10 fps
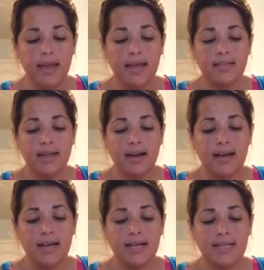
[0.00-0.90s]
And
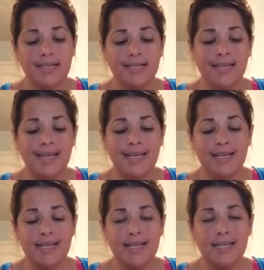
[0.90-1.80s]
I
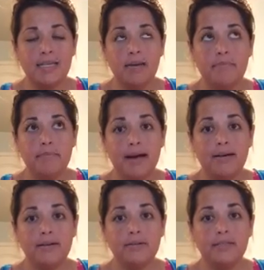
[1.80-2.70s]
needed
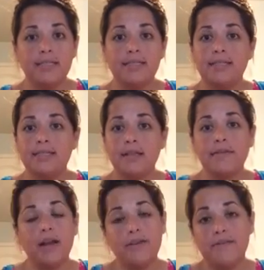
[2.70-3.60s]
about
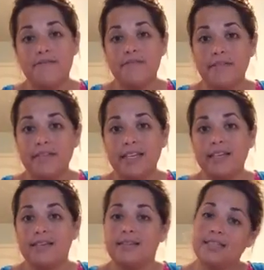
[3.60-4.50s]
750
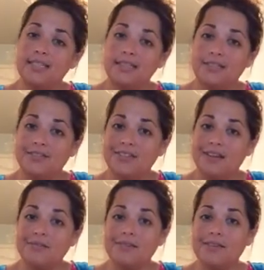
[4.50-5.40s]
sheets or
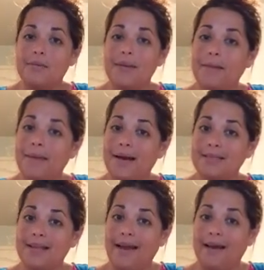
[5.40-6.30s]
so about a box
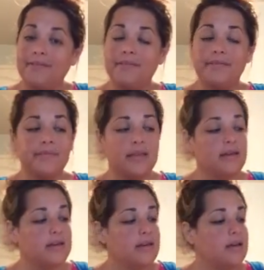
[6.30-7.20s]
and a half.
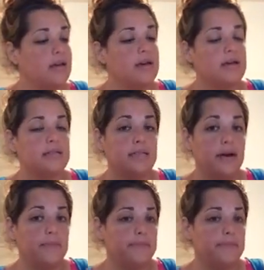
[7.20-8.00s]
So